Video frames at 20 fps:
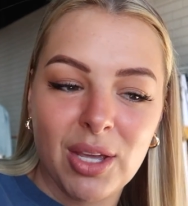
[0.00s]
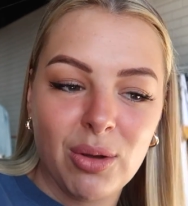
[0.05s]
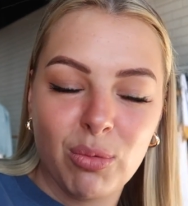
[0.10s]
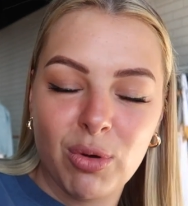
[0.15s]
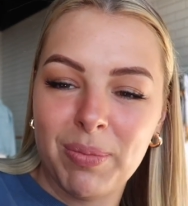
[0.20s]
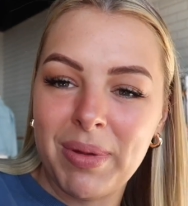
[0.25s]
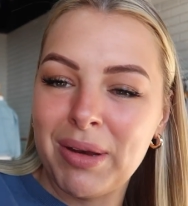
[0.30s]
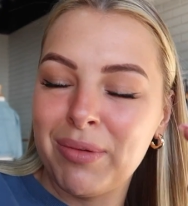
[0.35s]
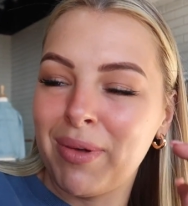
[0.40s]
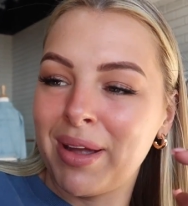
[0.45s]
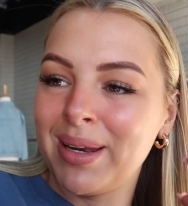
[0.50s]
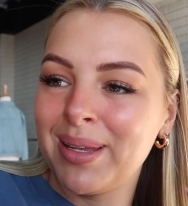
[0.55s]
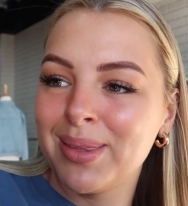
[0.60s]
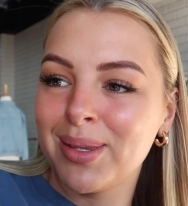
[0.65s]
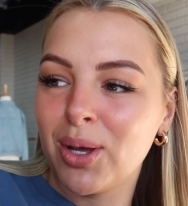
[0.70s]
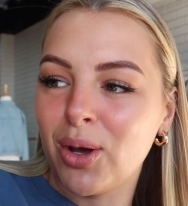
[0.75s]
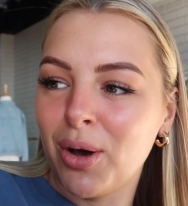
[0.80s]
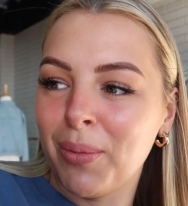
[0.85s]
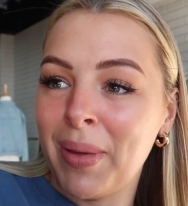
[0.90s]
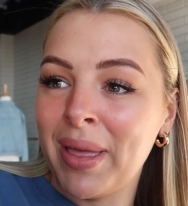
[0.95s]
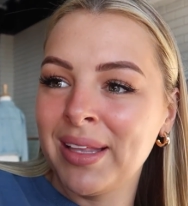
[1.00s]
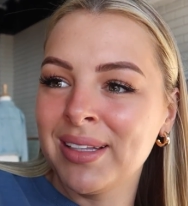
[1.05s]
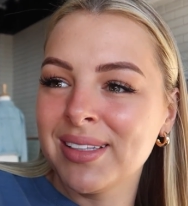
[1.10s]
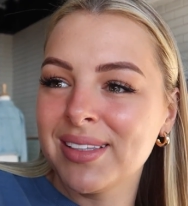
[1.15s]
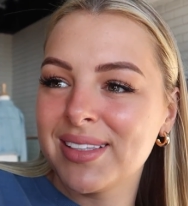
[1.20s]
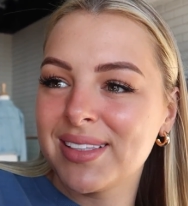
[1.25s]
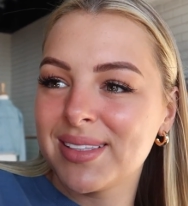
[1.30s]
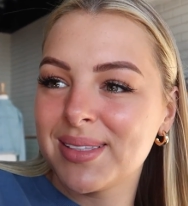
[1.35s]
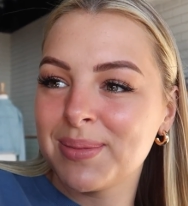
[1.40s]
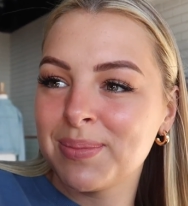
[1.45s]
We've been reading the
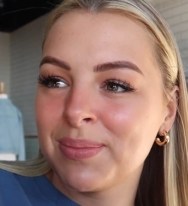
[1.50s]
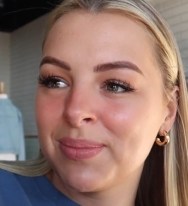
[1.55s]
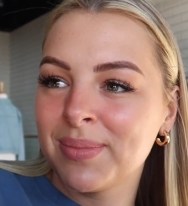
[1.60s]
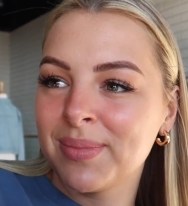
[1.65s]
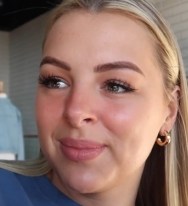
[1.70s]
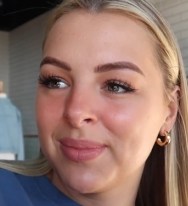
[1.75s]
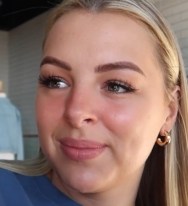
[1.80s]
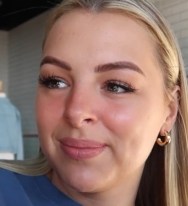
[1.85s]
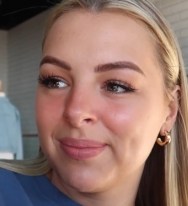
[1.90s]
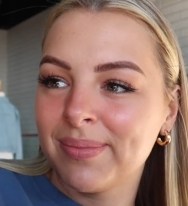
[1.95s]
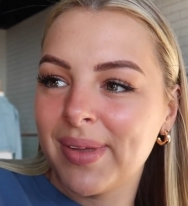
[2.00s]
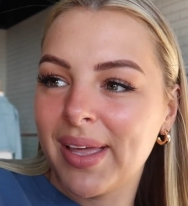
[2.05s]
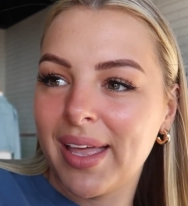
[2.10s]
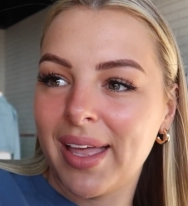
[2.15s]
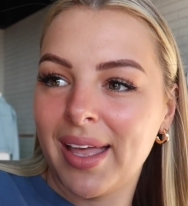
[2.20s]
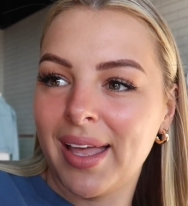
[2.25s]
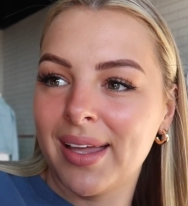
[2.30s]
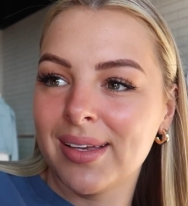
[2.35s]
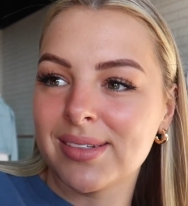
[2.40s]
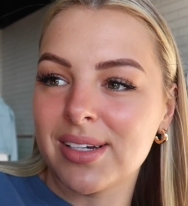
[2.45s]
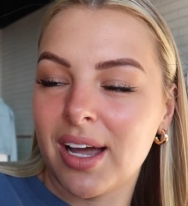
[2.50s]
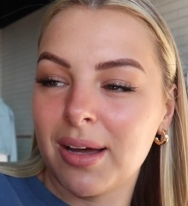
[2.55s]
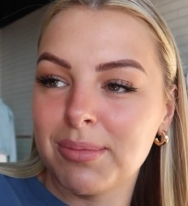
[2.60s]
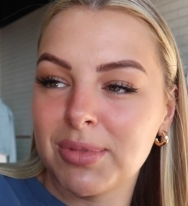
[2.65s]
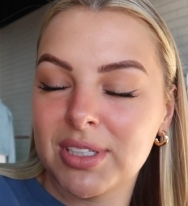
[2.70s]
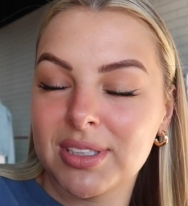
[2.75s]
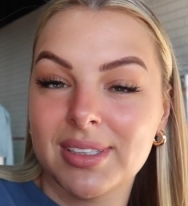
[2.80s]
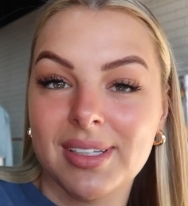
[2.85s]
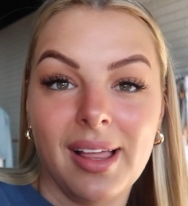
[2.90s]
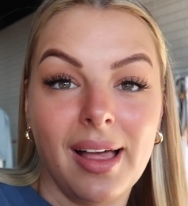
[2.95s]
comments and I'm
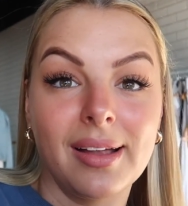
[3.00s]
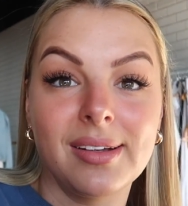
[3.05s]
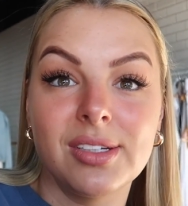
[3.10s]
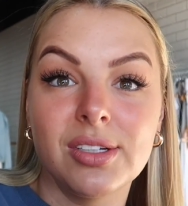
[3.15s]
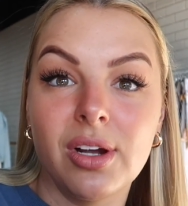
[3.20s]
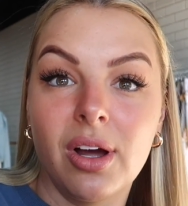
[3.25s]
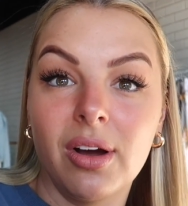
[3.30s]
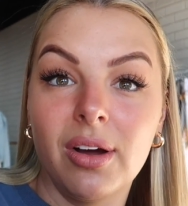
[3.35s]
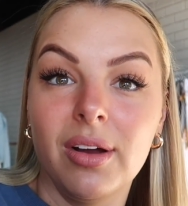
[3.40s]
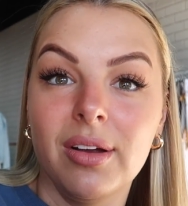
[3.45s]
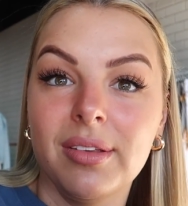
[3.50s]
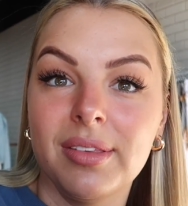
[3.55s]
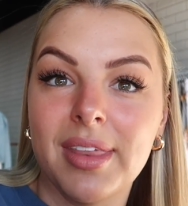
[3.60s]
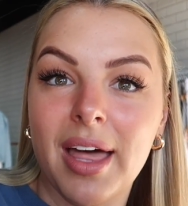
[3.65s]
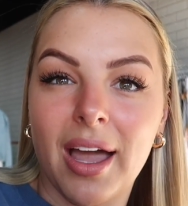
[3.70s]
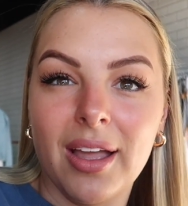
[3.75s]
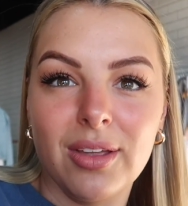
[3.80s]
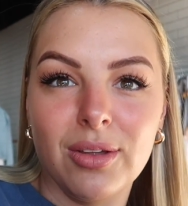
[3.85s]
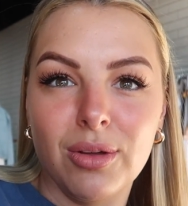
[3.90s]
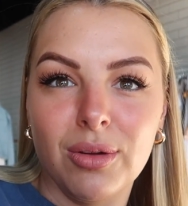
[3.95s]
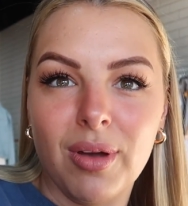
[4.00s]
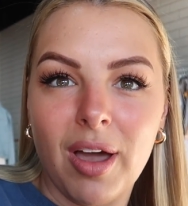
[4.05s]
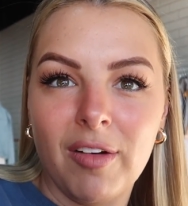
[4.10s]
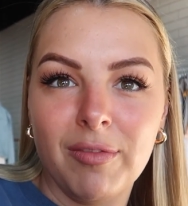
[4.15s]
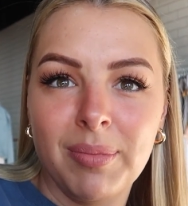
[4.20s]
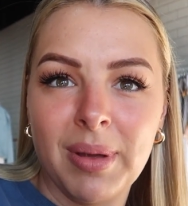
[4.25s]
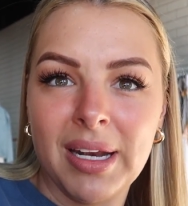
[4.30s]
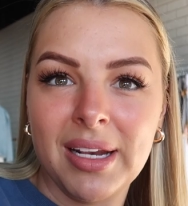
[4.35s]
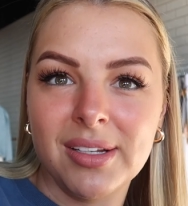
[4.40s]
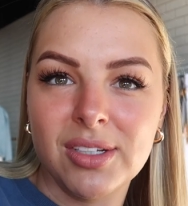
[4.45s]
just glad to know that you
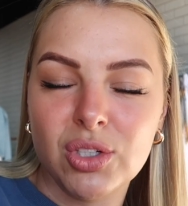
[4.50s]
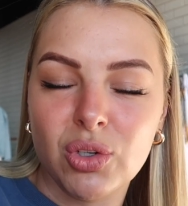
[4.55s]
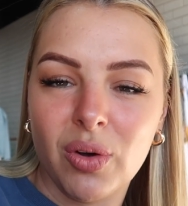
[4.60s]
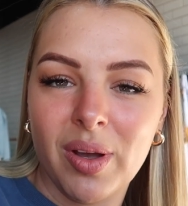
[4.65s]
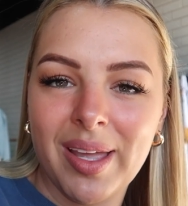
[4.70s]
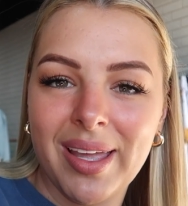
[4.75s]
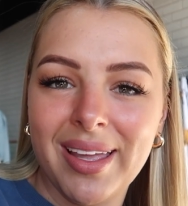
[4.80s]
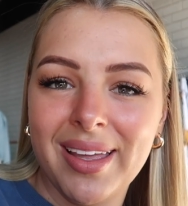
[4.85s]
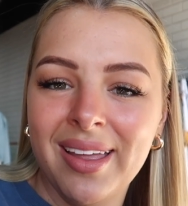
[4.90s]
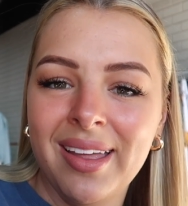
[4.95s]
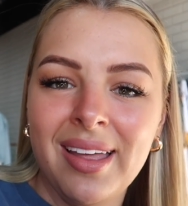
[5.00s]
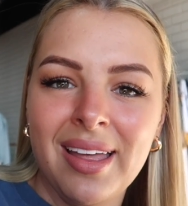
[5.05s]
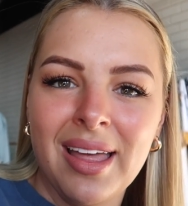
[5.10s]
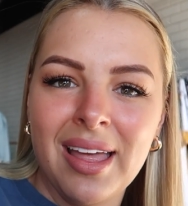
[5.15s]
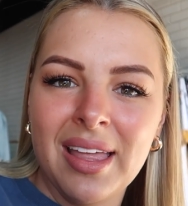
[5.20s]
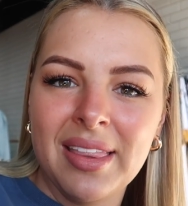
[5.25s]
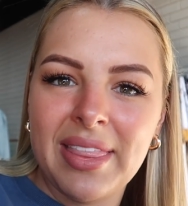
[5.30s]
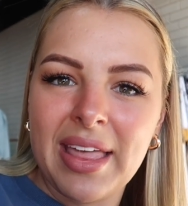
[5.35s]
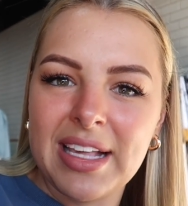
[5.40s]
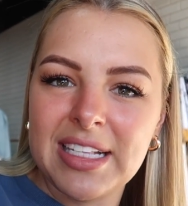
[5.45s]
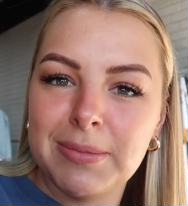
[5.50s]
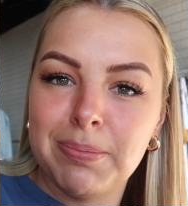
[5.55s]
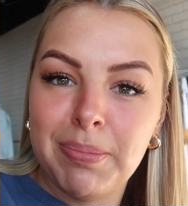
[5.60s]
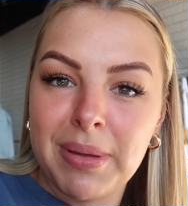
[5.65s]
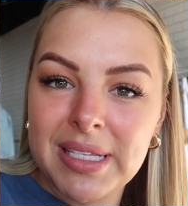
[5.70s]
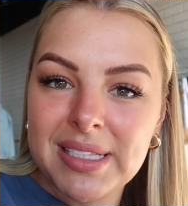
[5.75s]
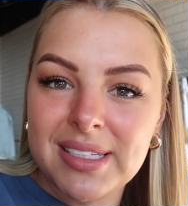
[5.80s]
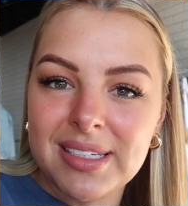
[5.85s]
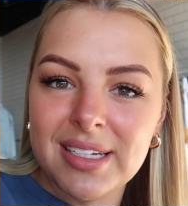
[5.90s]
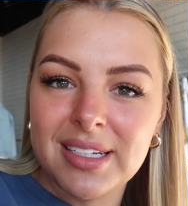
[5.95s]
have been enjoying these
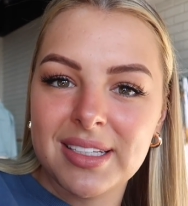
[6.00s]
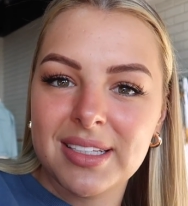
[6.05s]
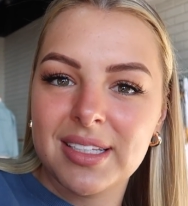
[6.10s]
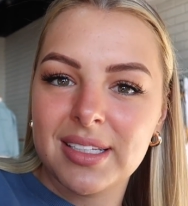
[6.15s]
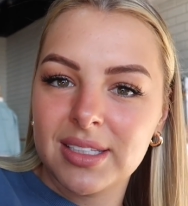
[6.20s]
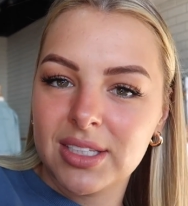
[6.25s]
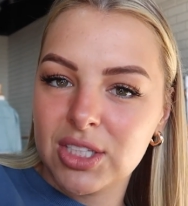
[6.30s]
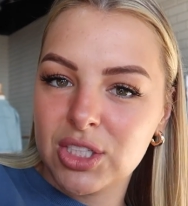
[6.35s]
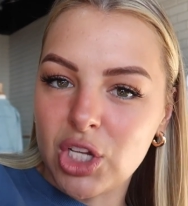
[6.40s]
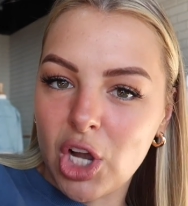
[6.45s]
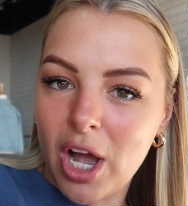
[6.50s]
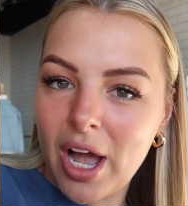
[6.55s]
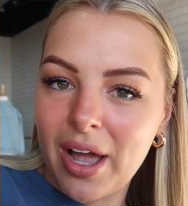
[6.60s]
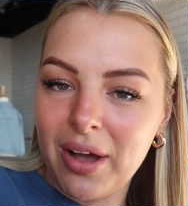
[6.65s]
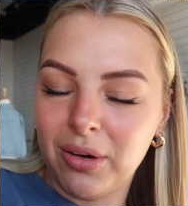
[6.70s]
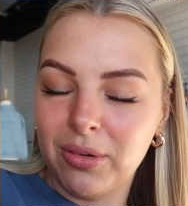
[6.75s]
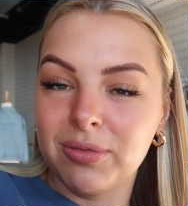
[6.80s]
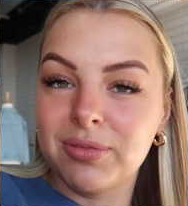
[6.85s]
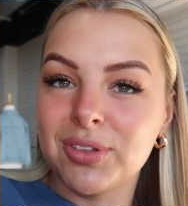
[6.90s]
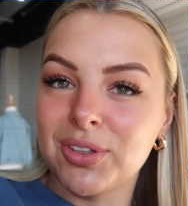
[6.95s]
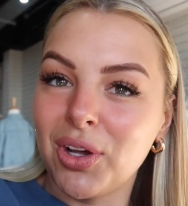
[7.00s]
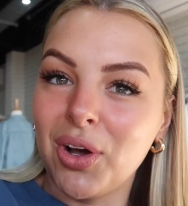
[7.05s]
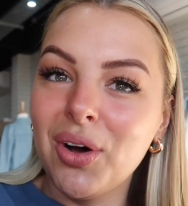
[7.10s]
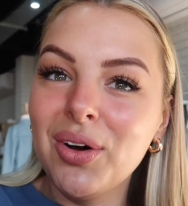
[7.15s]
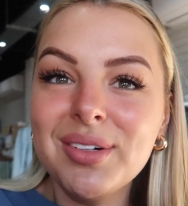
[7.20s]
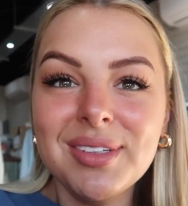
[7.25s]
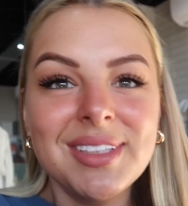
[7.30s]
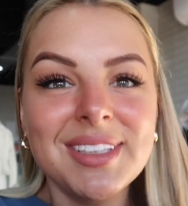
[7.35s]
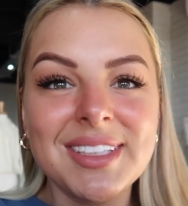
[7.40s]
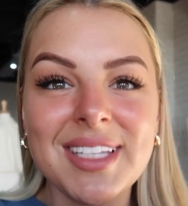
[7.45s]
business style
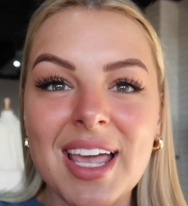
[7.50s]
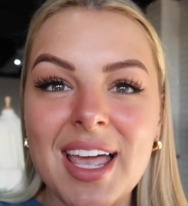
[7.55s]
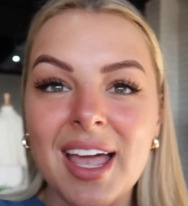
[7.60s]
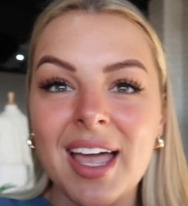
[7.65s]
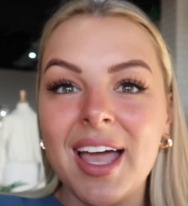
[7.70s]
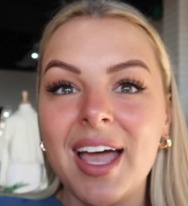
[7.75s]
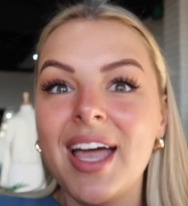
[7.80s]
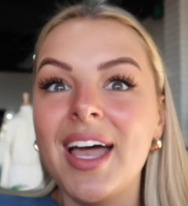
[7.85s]
vlogs.